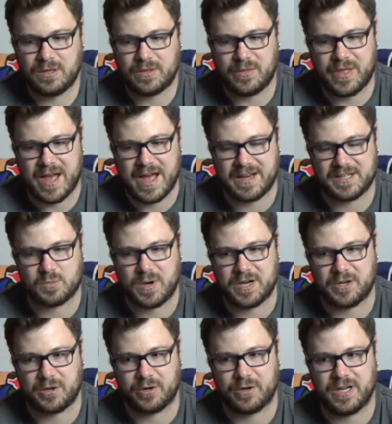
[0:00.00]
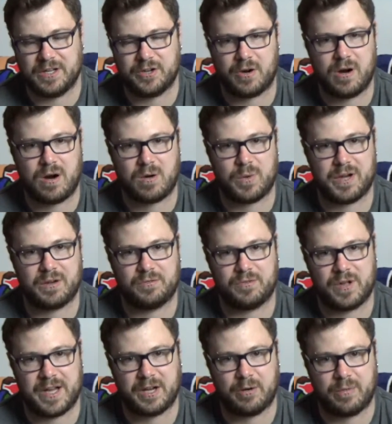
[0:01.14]
that is when you're in your R-Wing
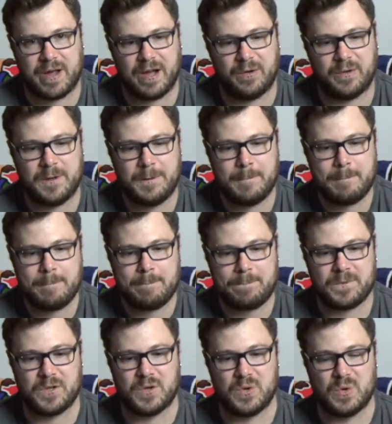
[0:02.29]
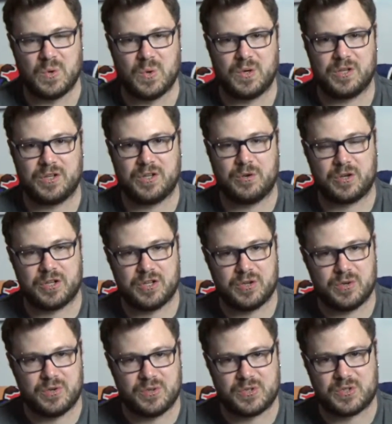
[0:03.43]
flying around. You can
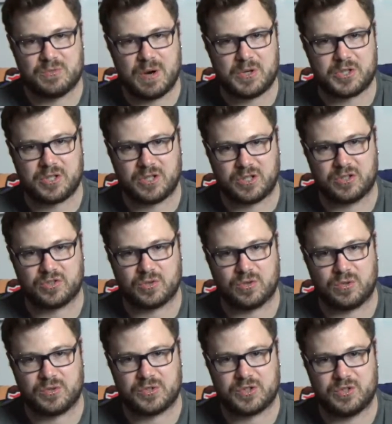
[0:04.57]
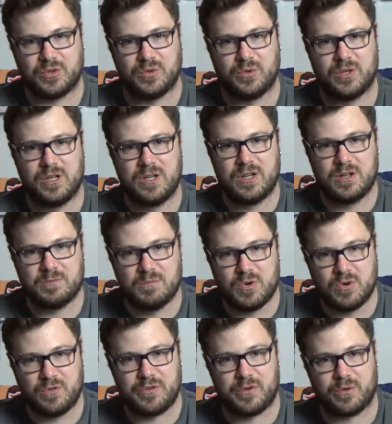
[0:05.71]
use motion controls to
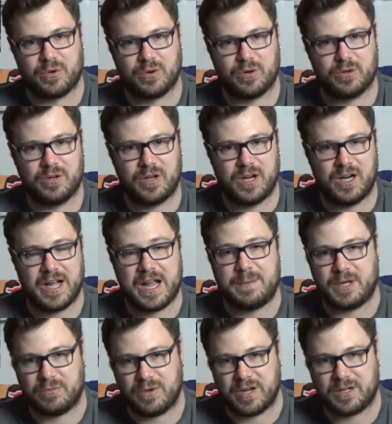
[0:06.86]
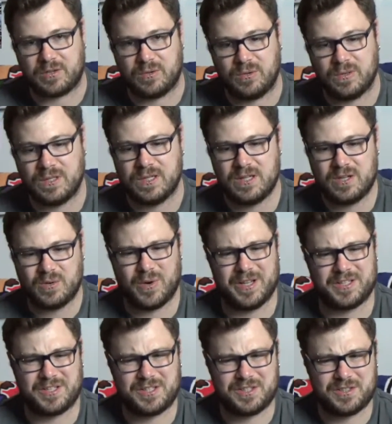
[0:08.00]
move your aiming reticle,
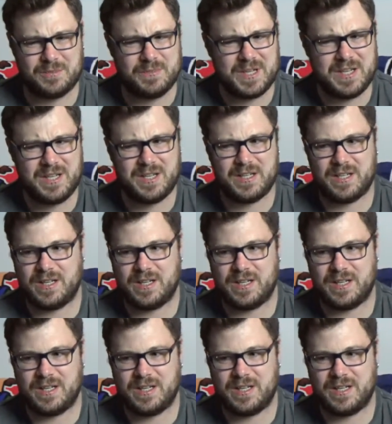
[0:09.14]
which to me,